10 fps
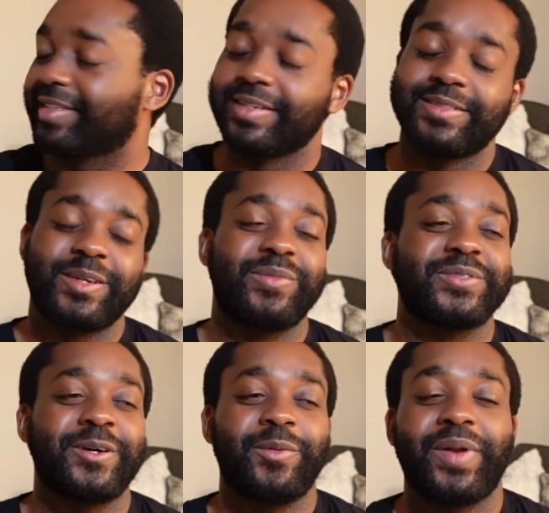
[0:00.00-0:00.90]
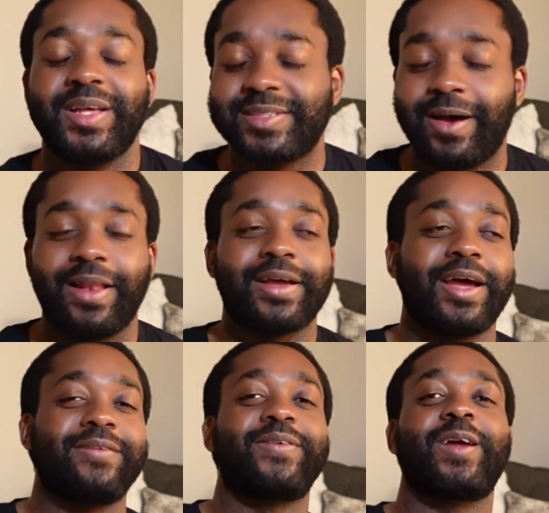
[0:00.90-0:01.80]
to this episode. But that's all I
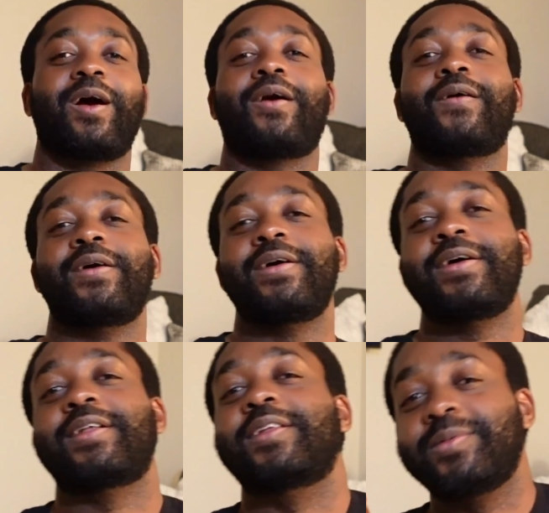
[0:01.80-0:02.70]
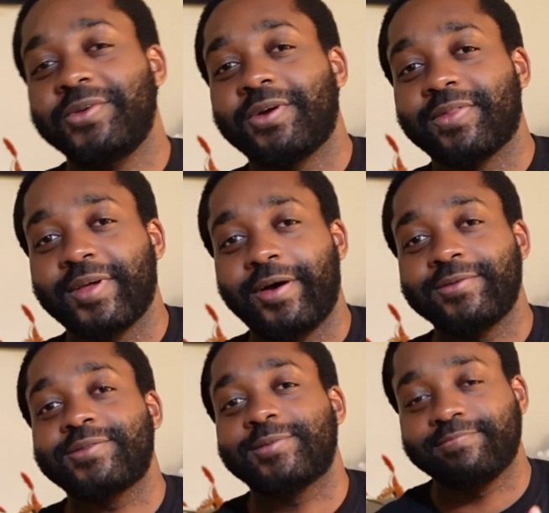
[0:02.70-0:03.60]
got for y'all. Leave me your
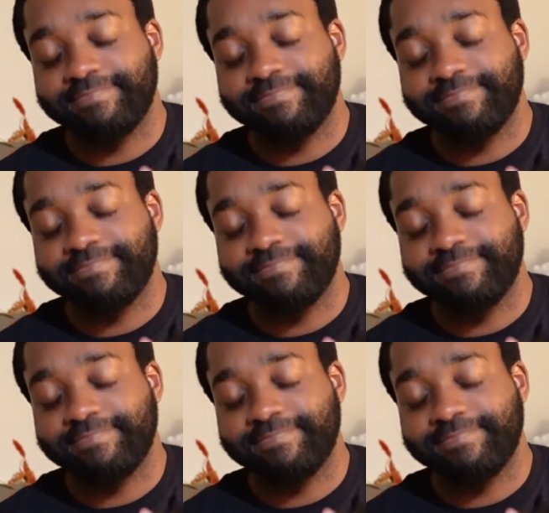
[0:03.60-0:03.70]
thoughts.